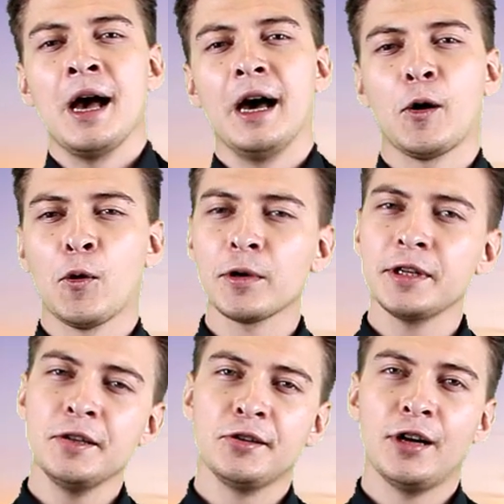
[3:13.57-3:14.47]

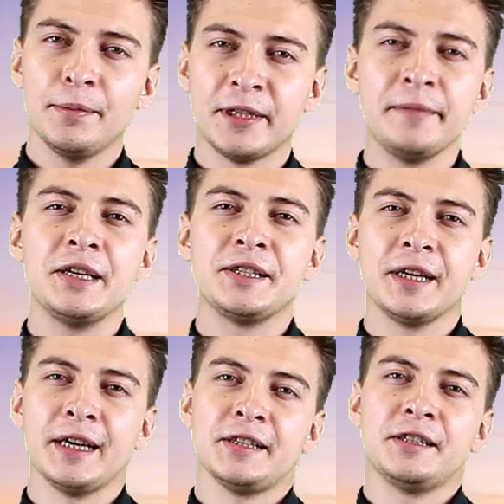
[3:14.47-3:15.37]
According to
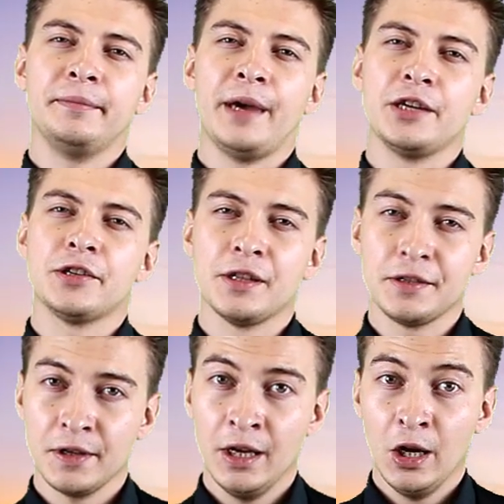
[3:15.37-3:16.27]
optimistic
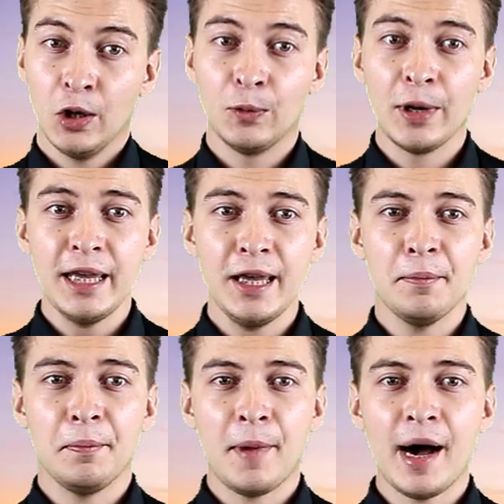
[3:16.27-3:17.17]
estimations, we
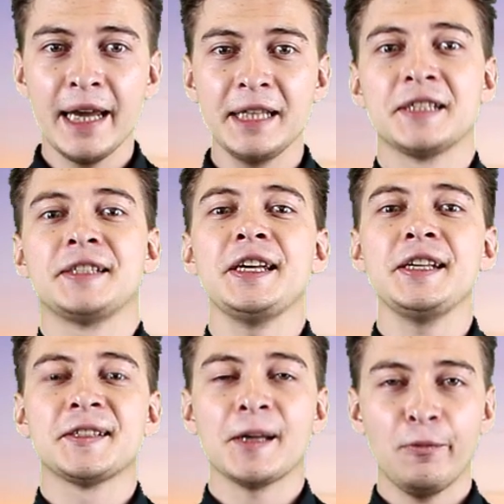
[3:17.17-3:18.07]
might see
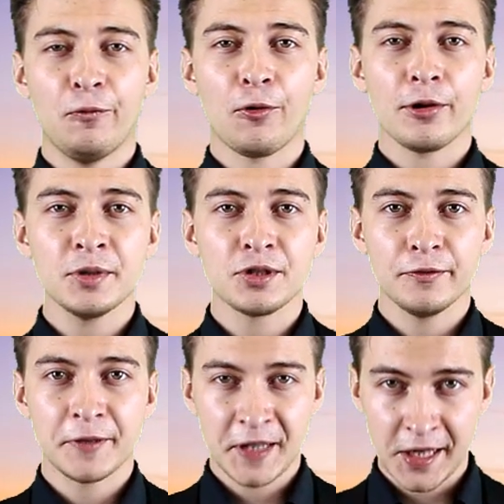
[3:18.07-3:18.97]
some forms
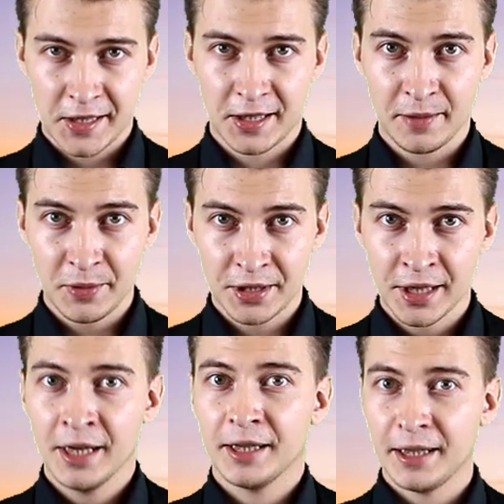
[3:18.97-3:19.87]
of systems
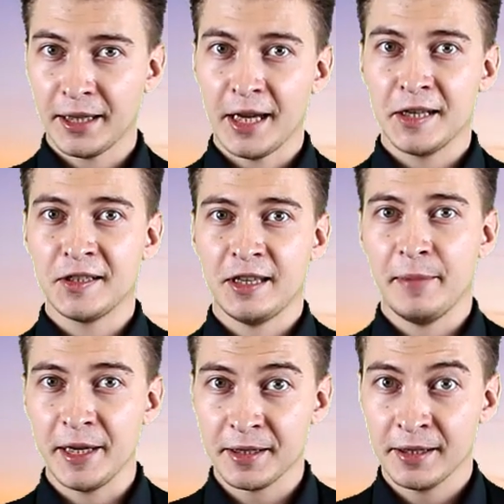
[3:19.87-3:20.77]
that
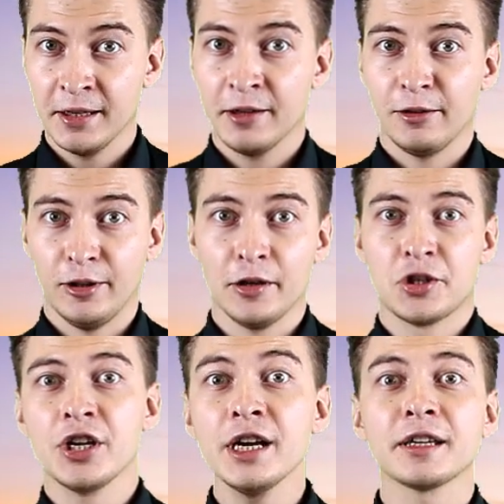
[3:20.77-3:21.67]
exhibit
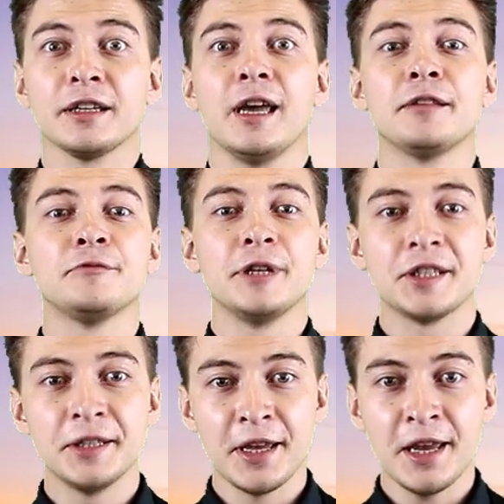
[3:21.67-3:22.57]
logic and
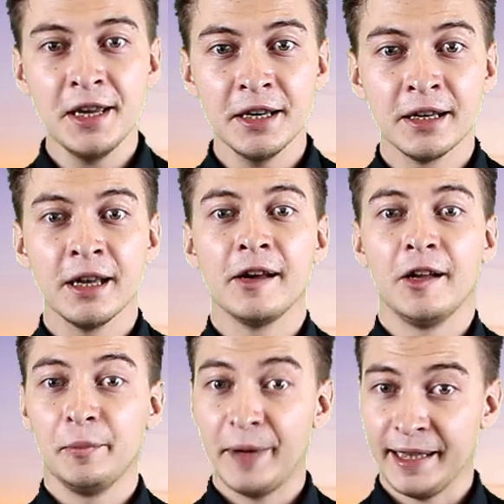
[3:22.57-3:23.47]
reasoning,
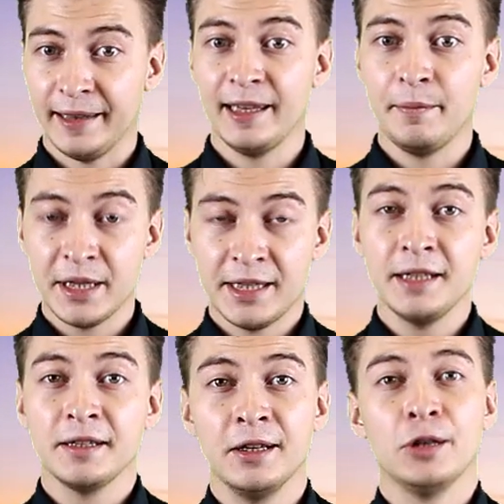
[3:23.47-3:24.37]
albeit
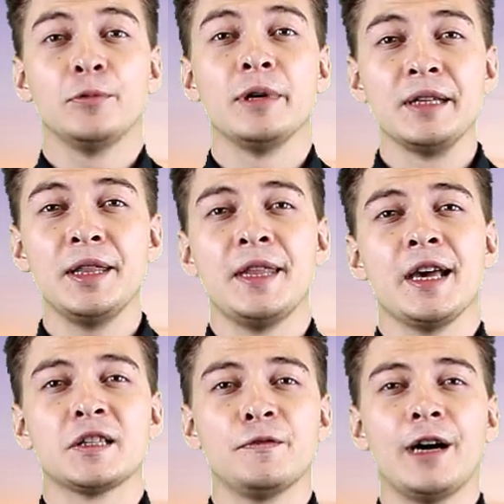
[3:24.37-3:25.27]
limited, within
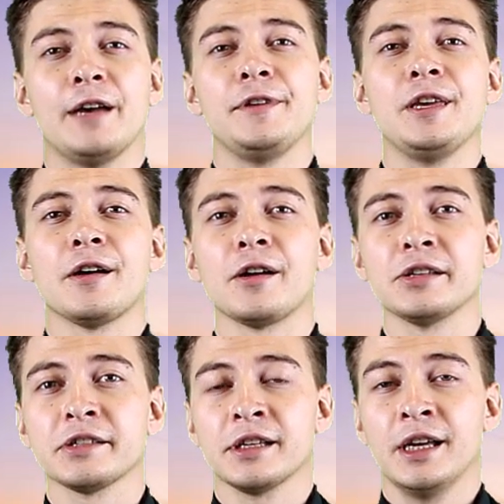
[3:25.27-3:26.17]
next five
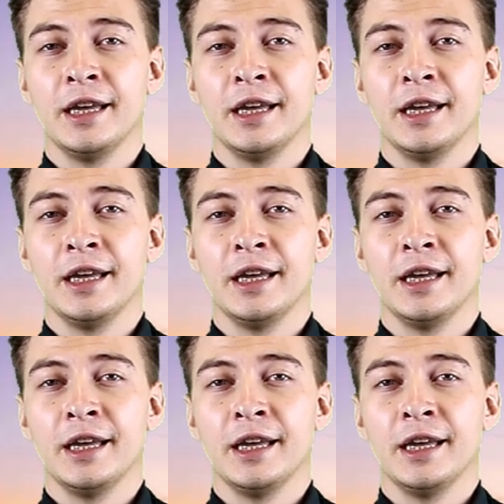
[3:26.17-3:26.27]
years.